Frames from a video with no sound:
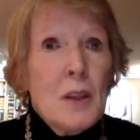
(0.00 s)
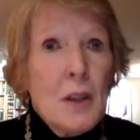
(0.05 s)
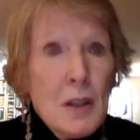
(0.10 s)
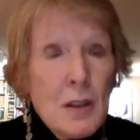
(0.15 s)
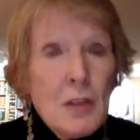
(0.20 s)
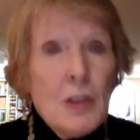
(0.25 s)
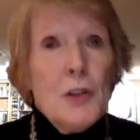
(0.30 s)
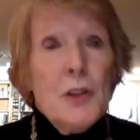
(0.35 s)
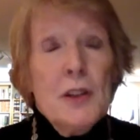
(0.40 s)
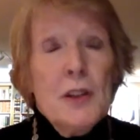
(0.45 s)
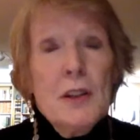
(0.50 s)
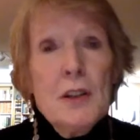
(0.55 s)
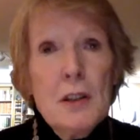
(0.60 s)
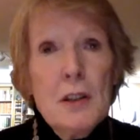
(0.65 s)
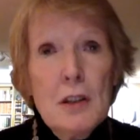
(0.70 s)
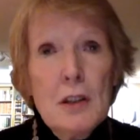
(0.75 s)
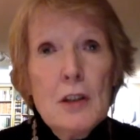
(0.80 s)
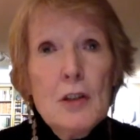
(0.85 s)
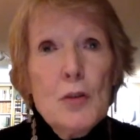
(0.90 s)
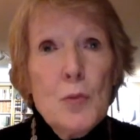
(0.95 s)
in the Thirty
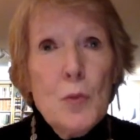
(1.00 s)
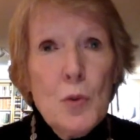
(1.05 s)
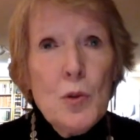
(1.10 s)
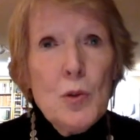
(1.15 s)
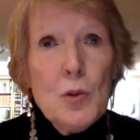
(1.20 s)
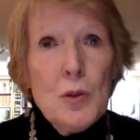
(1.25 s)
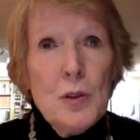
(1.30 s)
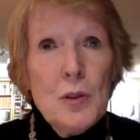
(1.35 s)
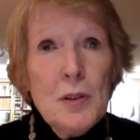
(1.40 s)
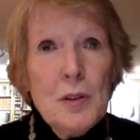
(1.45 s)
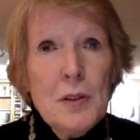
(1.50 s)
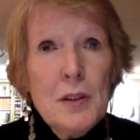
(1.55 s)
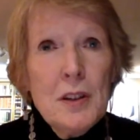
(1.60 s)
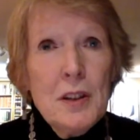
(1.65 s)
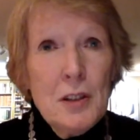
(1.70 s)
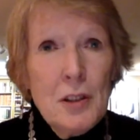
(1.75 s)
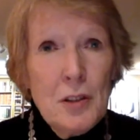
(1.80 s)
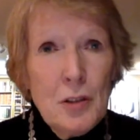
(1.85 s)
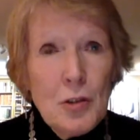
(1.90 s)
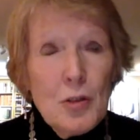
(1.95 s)
Years' War
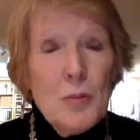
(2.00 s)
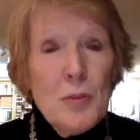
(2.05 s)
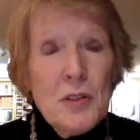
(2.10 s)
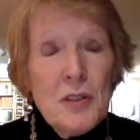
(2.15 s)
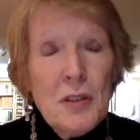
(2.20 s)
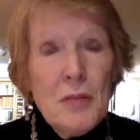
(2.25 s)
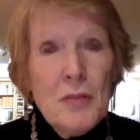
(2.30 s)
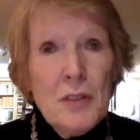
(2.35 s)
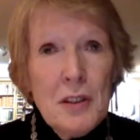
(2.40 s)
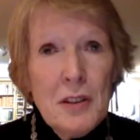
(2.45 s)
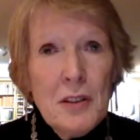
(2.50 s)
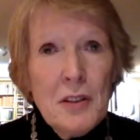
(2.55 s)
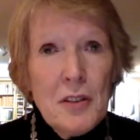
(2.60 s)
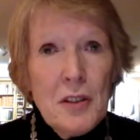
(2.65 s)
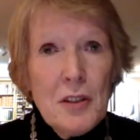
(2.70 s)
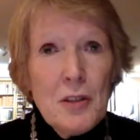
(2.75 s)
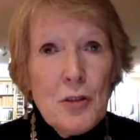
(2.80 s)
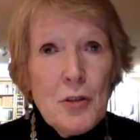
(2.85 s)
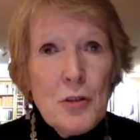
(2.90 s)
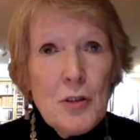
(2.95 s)
in Europe's 17th
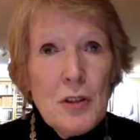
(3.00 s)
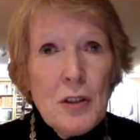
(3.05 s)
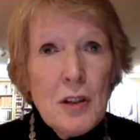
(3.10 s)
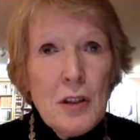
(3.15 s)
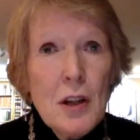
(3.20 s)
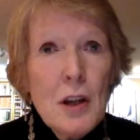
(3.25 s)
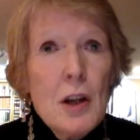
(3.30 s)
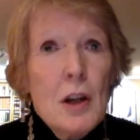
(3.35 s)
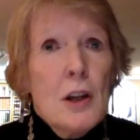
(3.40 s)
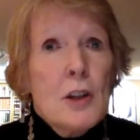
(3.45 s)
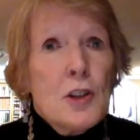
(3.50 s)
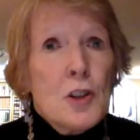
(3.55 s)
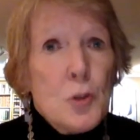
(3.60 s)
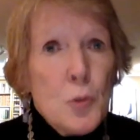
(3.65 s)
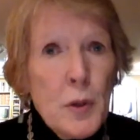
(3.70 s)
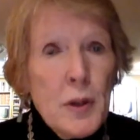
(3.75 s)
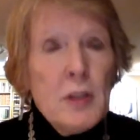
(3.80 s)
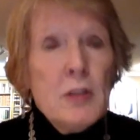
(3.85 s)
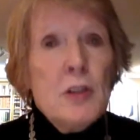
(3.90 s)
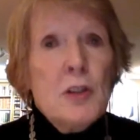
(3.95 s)
century,
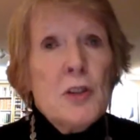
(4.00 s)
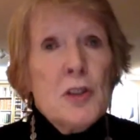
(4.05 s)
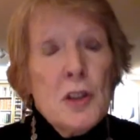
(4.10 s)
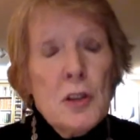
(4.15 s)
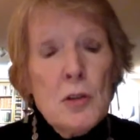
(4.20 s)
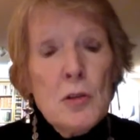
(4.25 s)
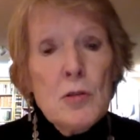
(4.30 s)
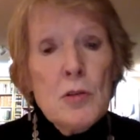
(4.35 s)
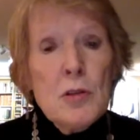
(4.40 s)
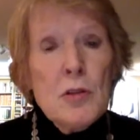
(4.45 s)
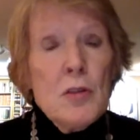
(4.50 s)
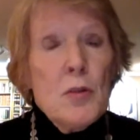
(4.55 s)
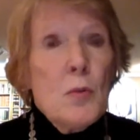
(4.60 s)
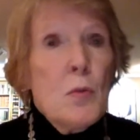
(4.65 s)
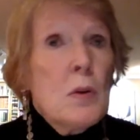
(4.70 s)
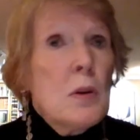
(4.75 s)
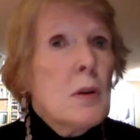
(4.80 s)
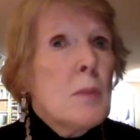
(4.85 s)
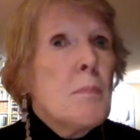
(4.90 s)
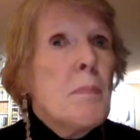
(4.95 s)
Swedish soldiers
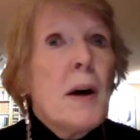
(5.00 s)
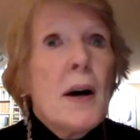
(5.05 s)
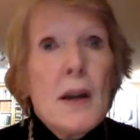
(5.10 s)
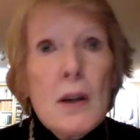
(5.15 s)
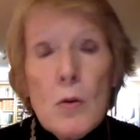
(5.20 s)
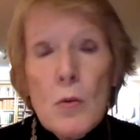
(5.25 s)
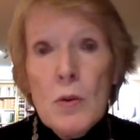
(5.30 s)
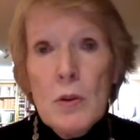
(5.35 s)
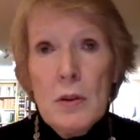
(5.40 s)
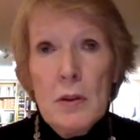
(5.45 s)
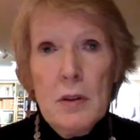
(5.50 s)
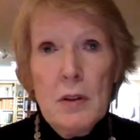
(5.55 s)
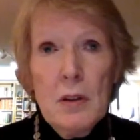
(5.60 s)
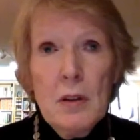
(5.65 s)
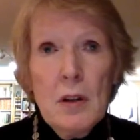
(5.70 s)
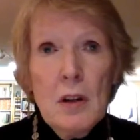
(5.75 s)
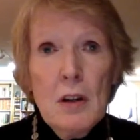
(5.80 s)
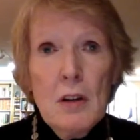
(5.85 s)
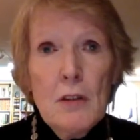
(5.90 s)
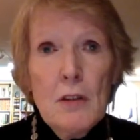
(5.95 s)
were a byword
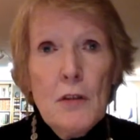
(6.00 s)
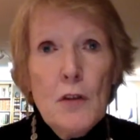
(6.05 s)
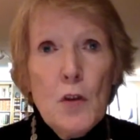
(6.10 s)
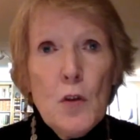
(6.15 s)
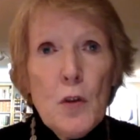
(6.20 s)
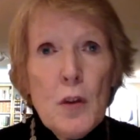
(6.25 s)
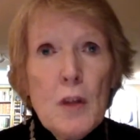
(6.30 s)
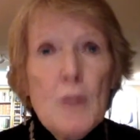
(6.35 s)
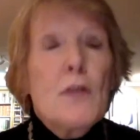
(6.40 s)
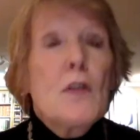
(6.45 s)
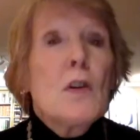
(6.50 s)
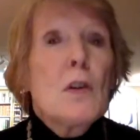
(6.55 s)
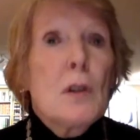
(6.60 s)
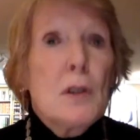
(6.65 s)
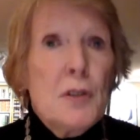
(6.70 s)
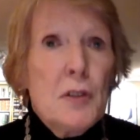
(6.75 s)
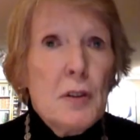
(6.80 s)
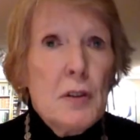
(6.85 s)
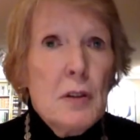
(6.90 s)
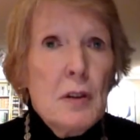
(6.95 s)
for their
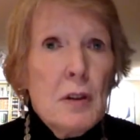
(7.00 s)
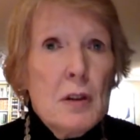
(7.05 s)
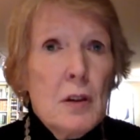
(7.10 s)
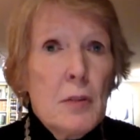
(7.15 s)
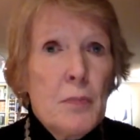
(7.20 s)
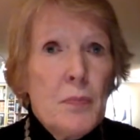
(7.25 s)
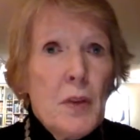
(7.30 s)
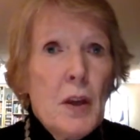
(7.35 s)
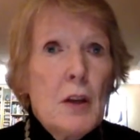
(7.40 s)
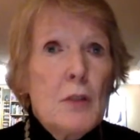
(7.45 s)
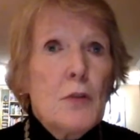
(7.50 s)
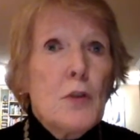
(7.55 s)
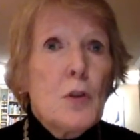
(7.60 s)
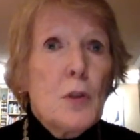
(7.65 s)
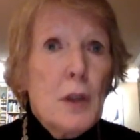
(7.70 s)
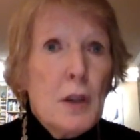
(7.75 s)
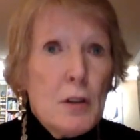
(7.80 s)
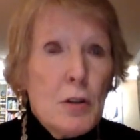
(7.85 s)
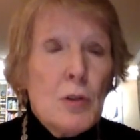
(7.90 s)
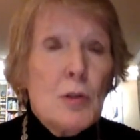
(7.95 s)
ferocity and for
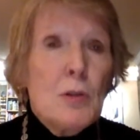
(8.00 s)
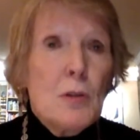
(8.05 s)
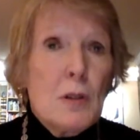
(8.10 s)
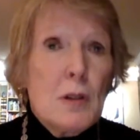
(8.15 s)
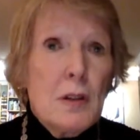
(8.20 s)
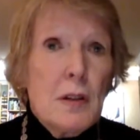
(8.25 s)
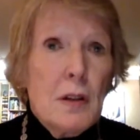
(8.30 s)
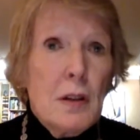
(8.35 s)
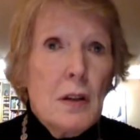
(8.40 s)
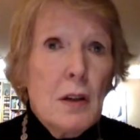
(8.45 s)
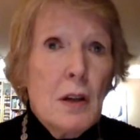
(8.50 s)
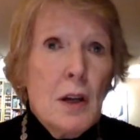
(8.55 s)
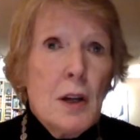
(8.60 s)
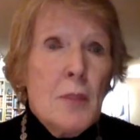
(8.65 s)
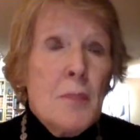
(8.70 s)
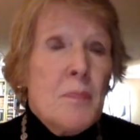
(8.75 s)
their cruelty.